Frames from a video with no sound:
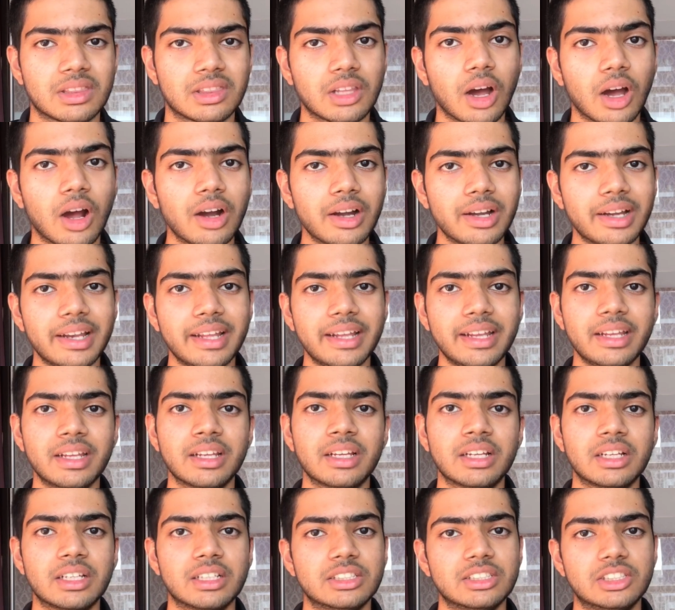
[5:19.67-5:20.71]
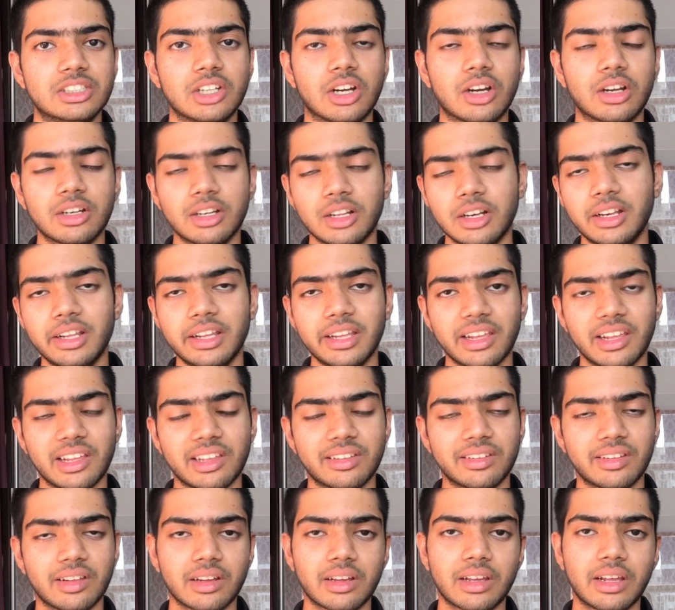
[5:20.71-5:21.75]
Thirdly, journaling
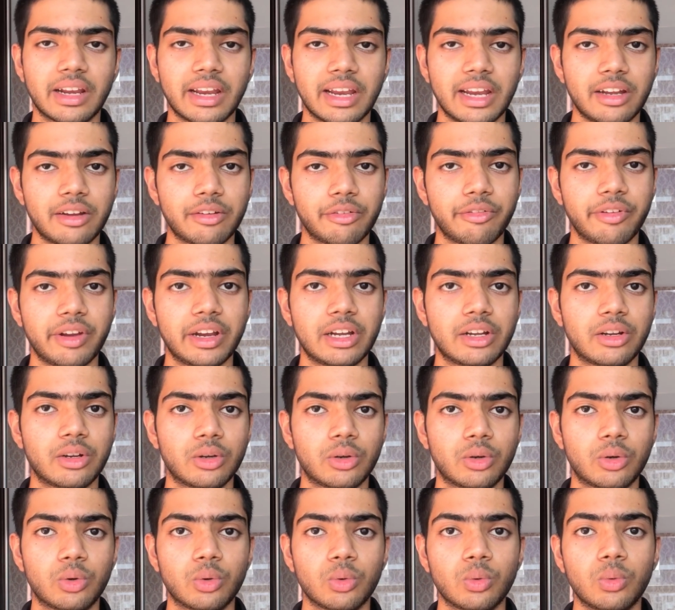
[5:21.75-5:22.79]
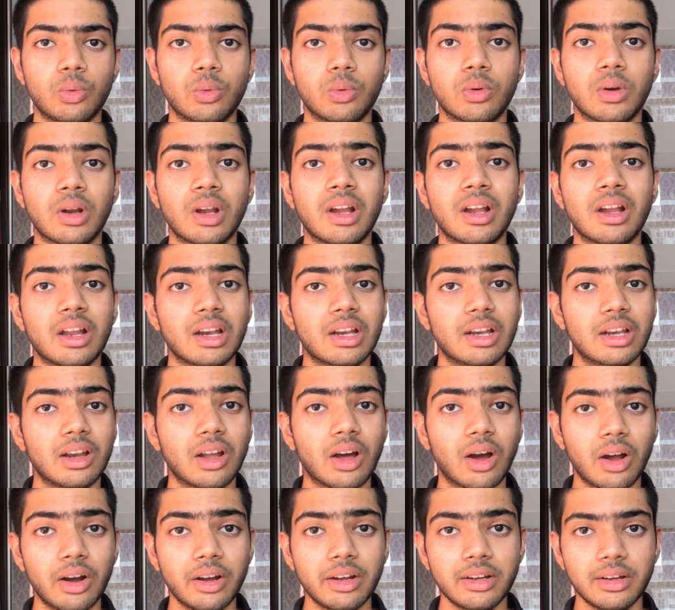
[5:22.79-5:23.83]
is a great way to
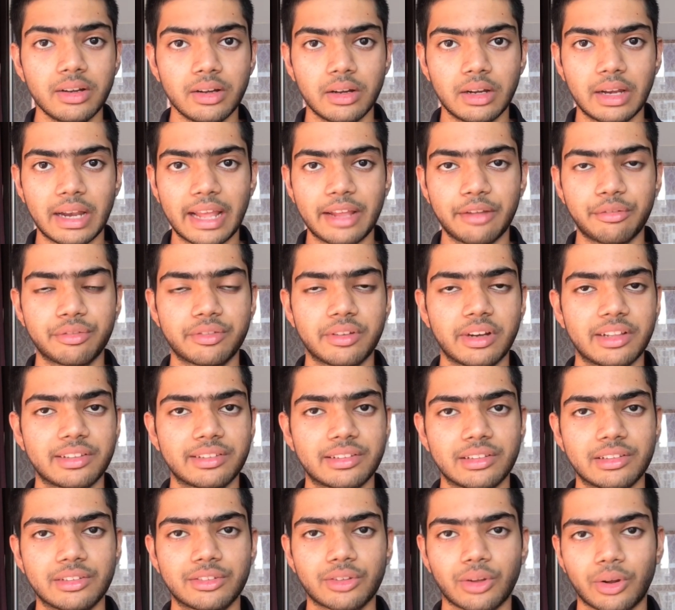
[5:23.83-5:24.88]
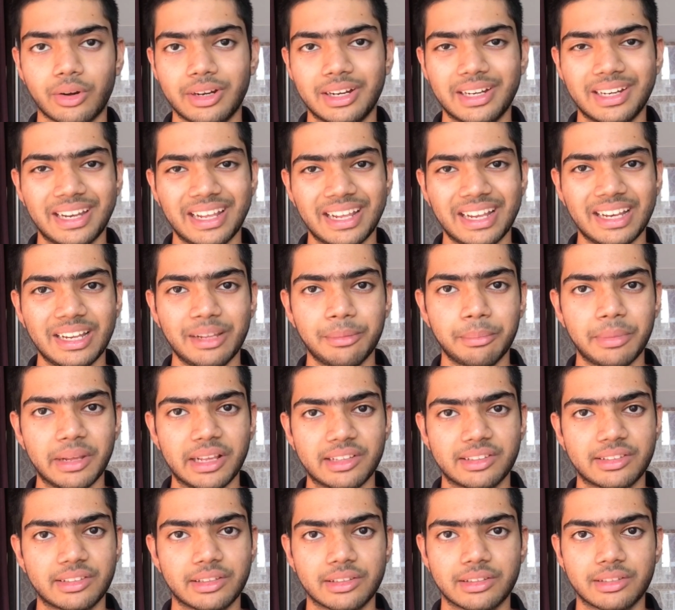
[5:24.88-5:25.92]
learn life lessons on a daily
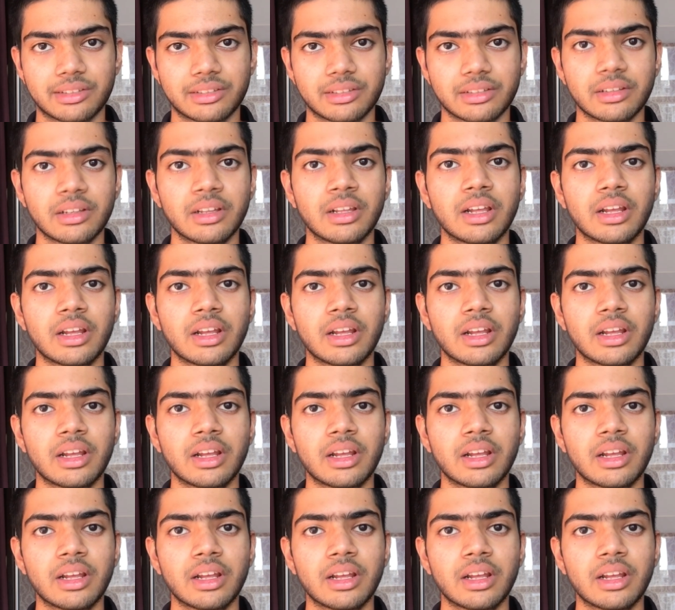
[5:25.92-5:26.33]
basis.